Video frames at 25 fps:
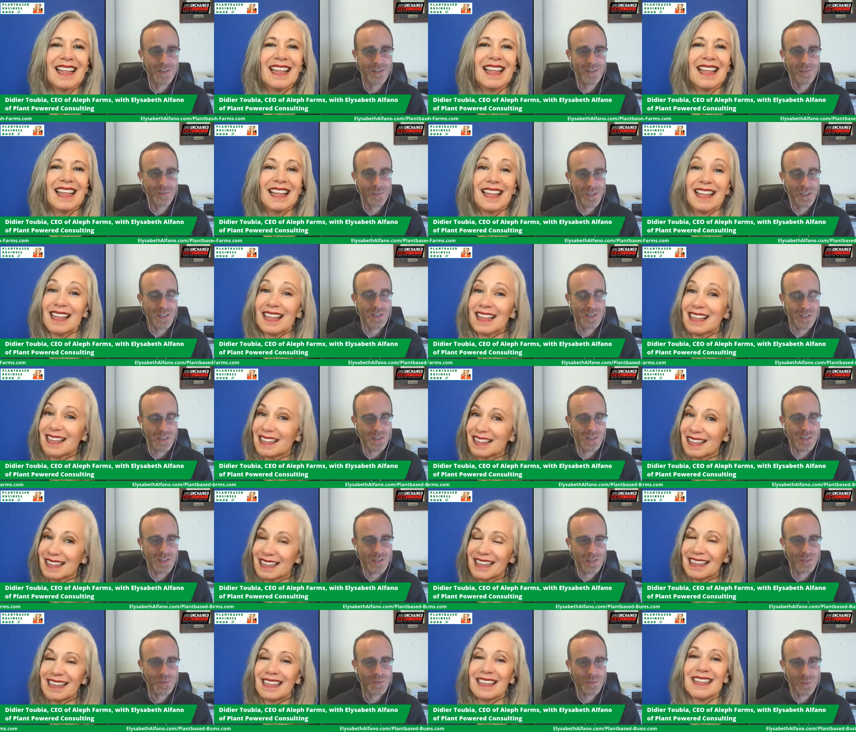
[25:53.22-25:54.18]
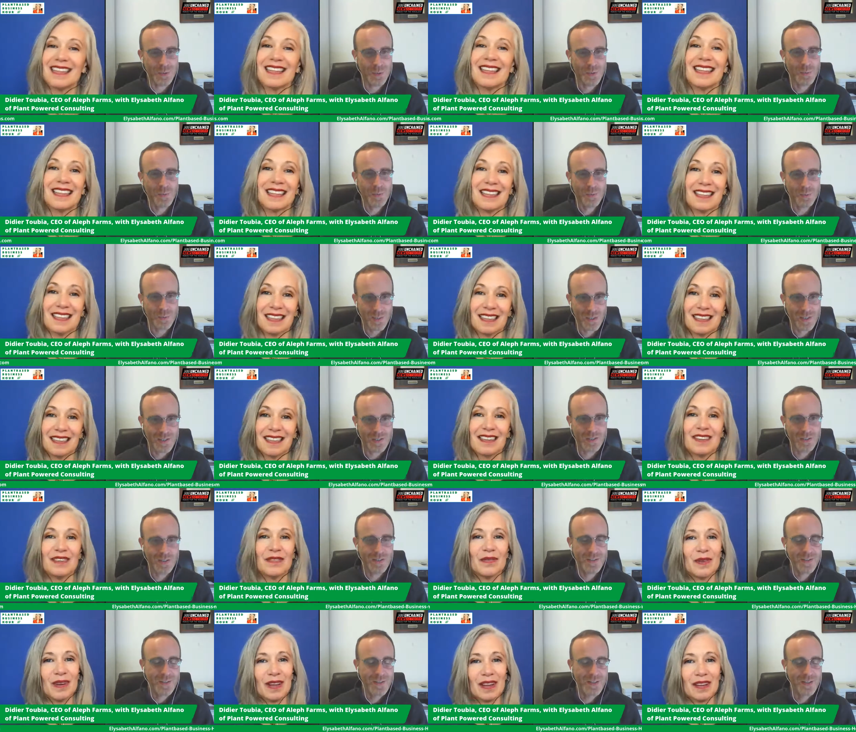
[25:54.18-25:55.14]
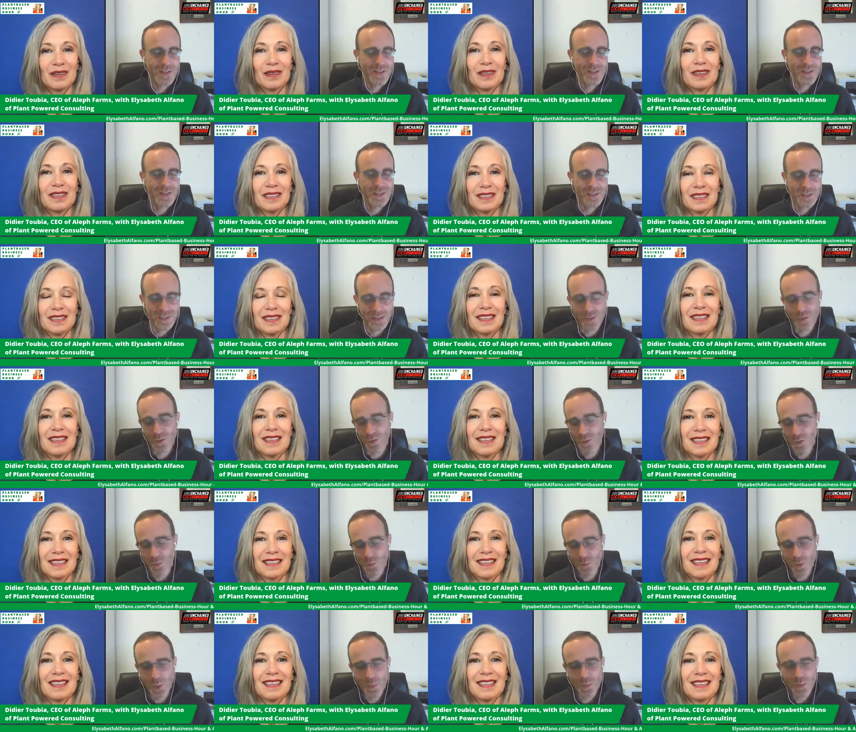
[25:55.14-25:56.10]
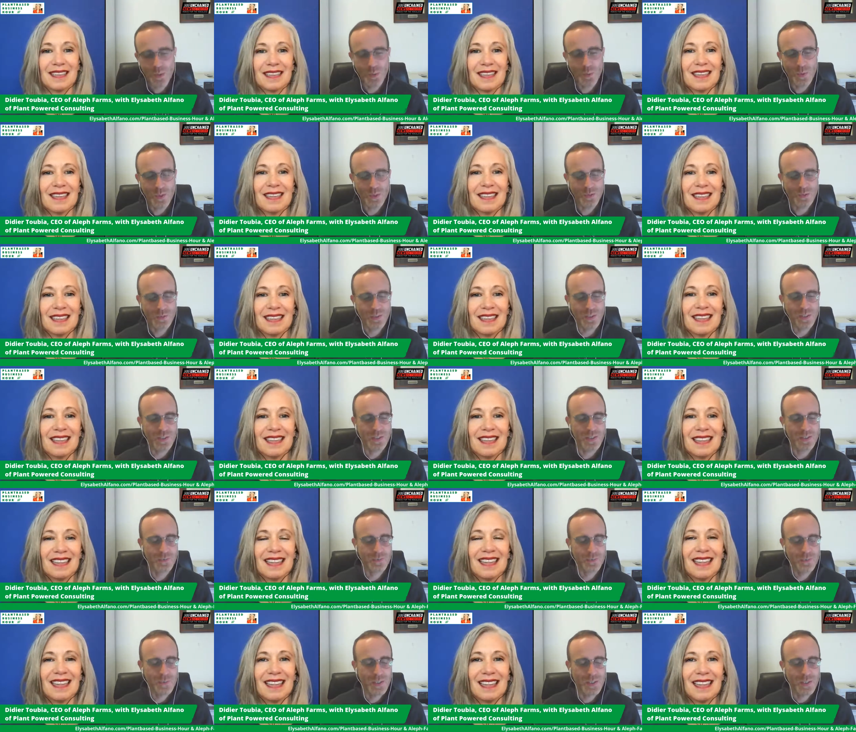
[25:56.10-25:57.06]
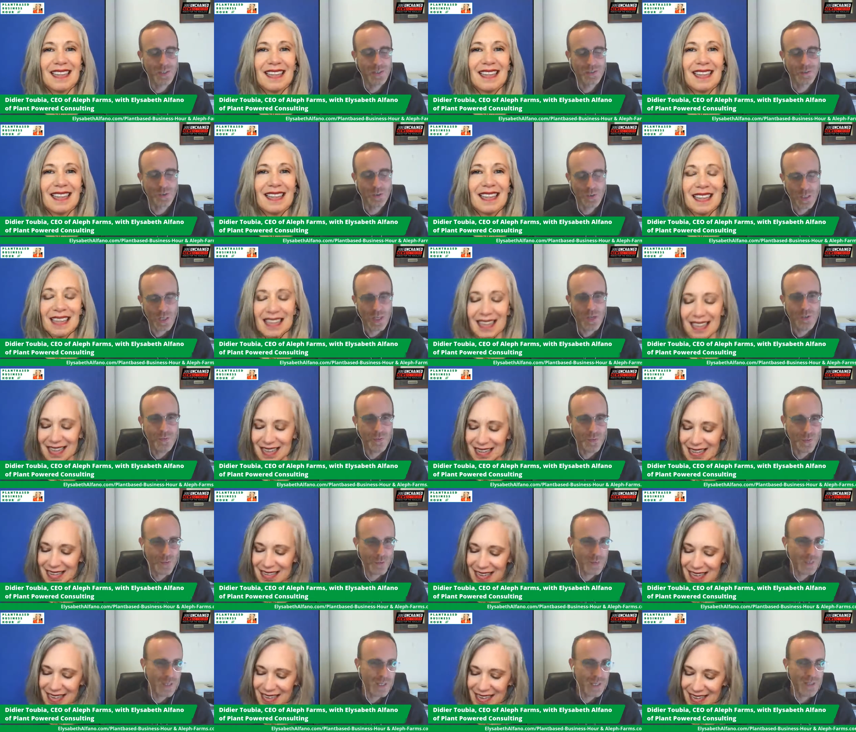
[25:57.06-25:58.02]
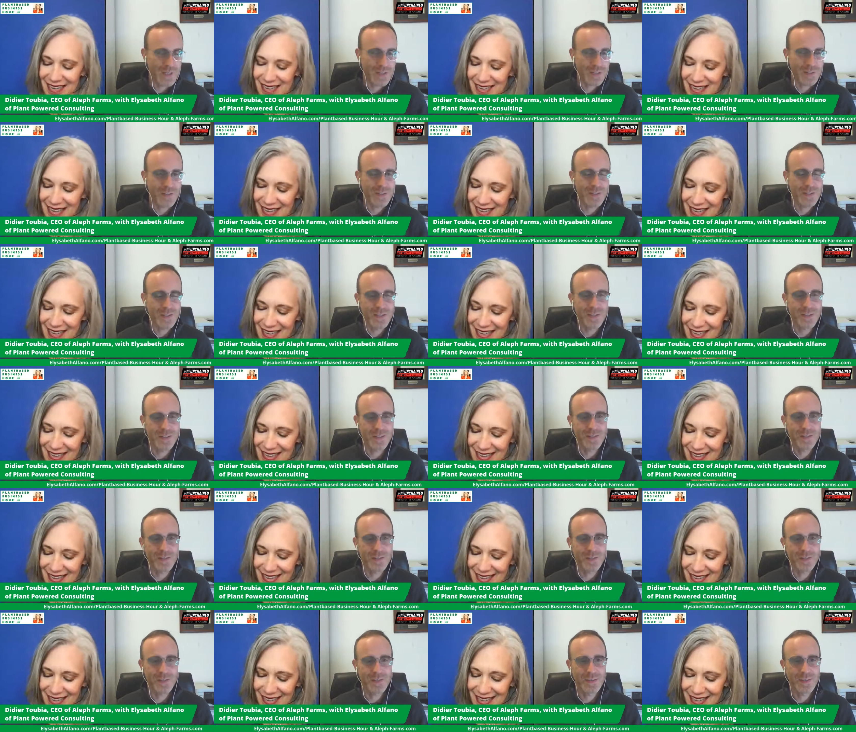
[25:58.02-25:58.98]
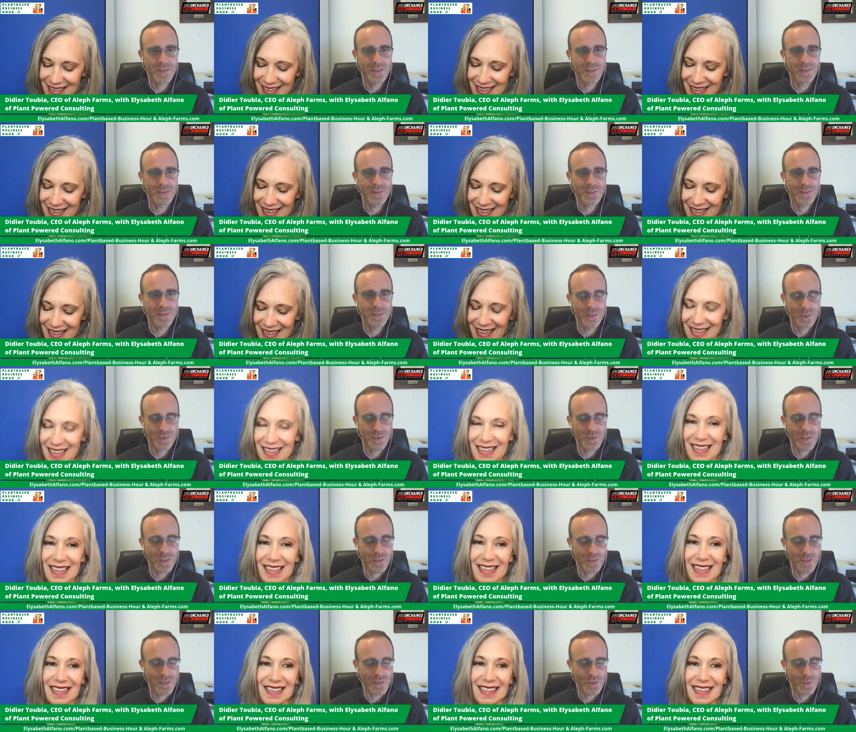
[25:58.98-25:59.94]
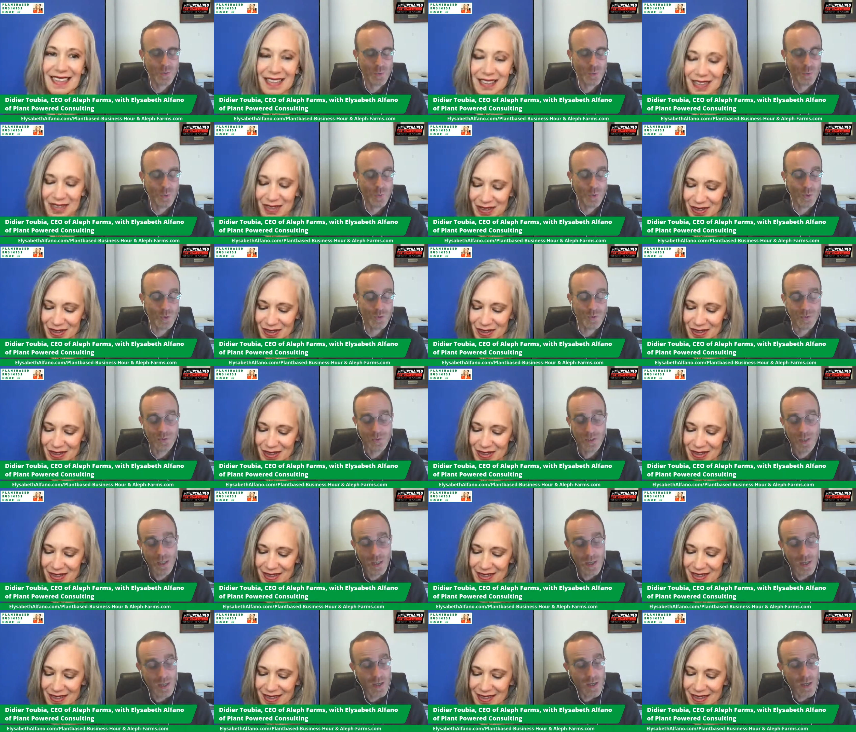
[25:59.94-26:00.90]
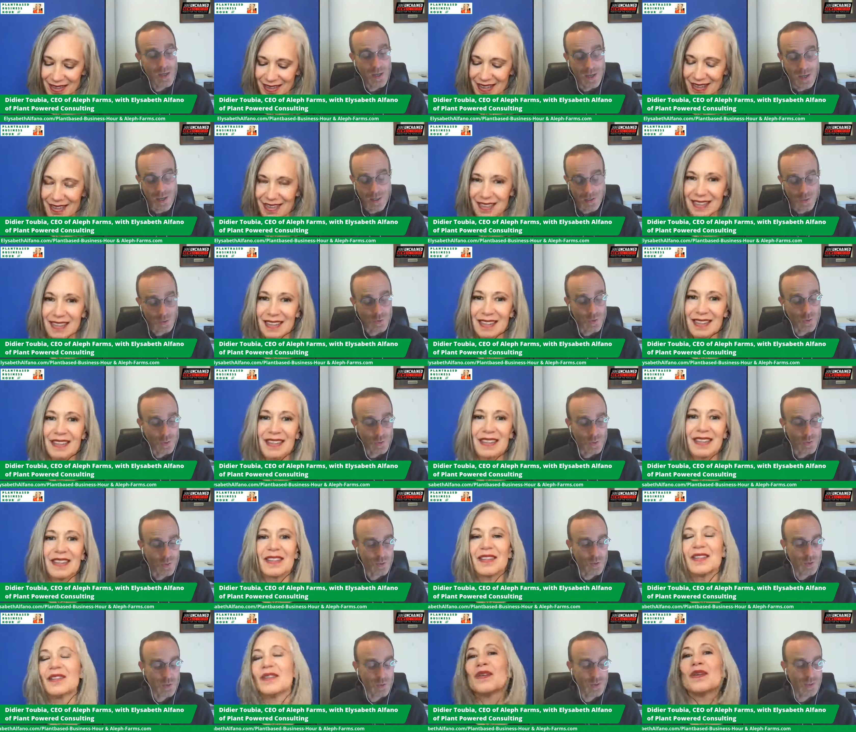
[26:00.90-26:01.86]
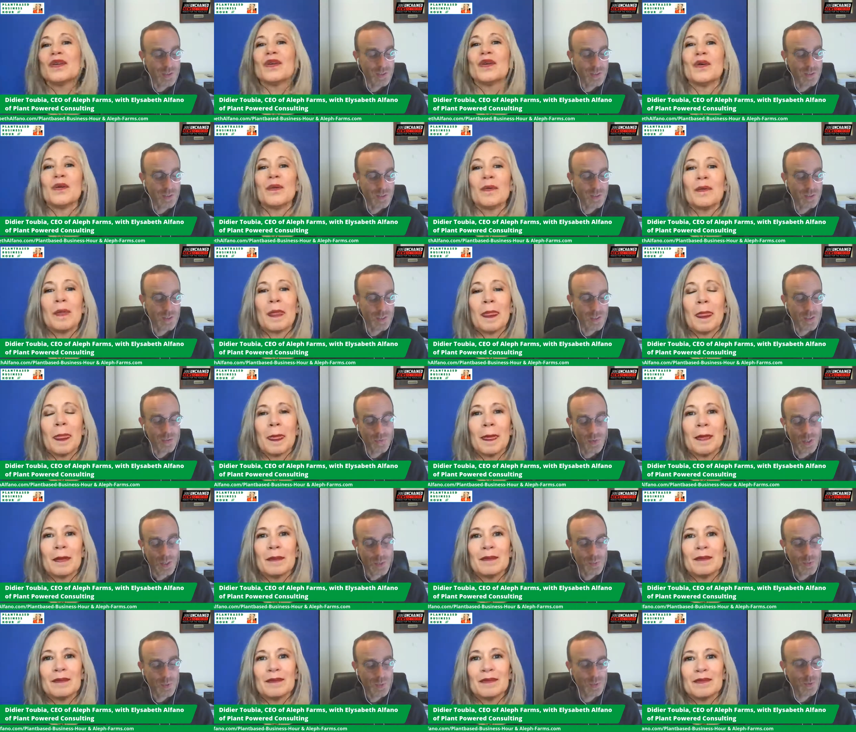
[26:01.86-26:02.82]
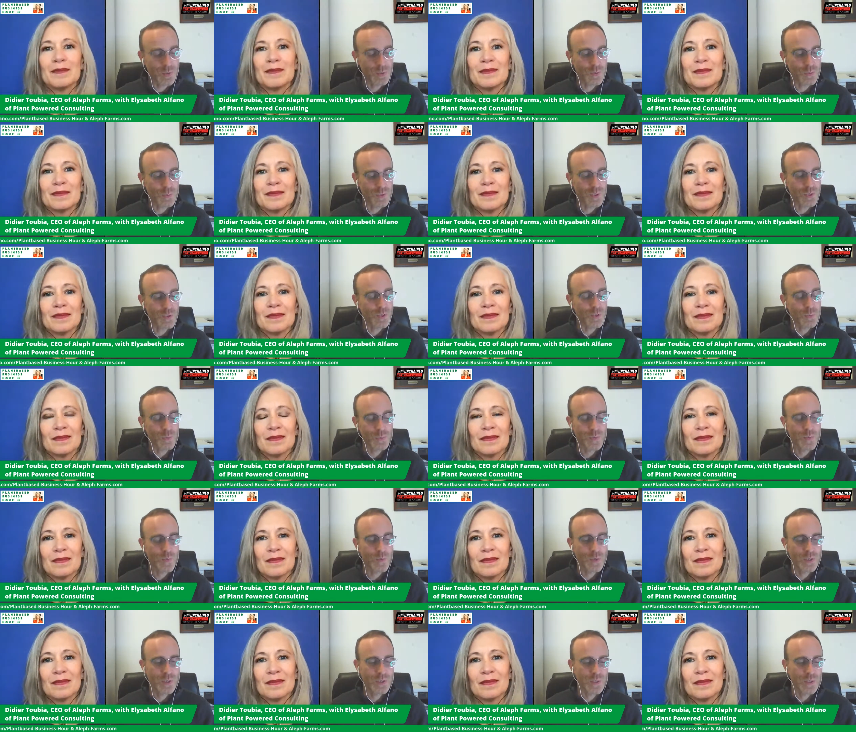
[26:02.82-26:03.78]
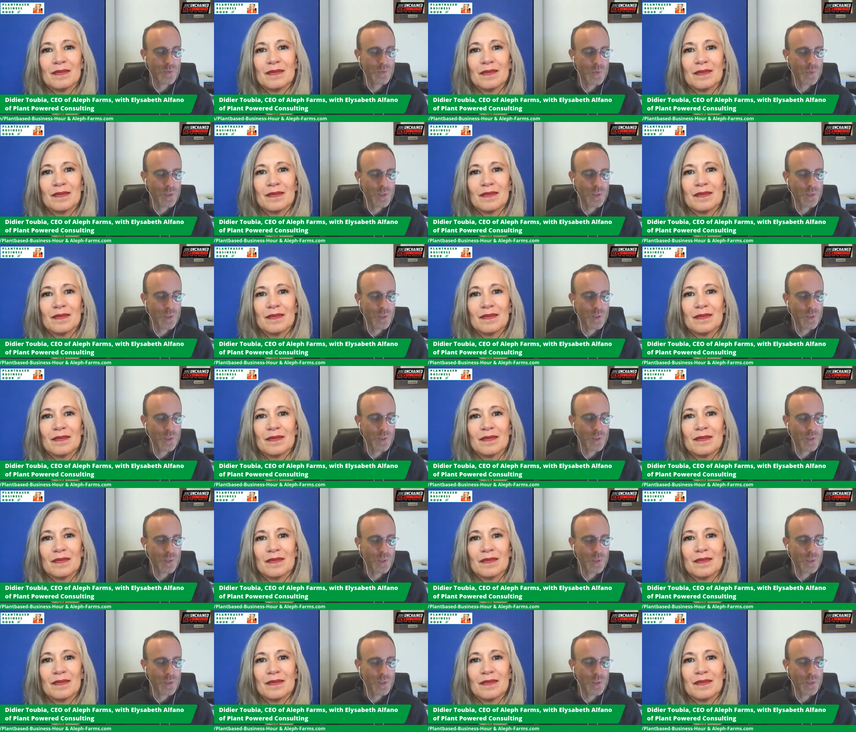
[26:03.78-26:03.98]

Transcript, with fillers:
Speaker 1: and uh, very sensitive to animal rights. Oh. That's also probably one of the the driver behind uh, you know his support and and also you know this environment you mentioned before. In